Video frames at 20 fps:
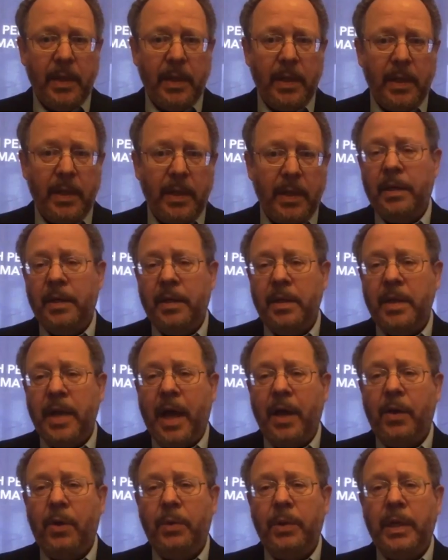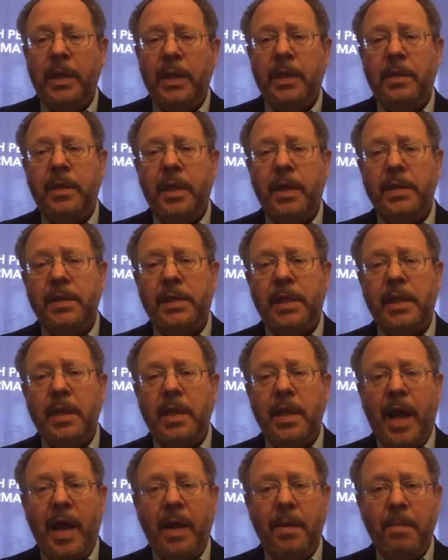Uh, not only does it
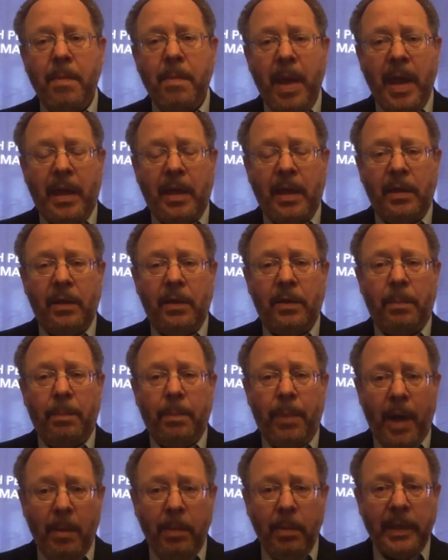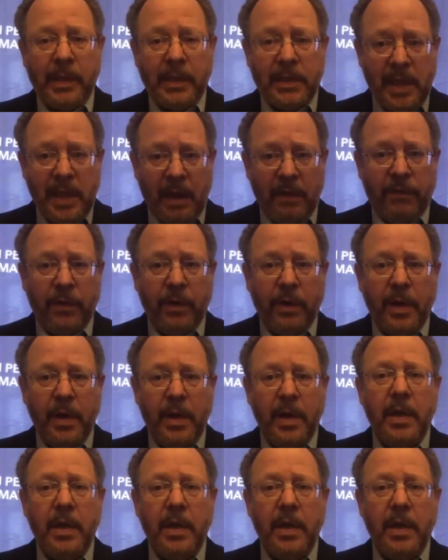not make the public safer,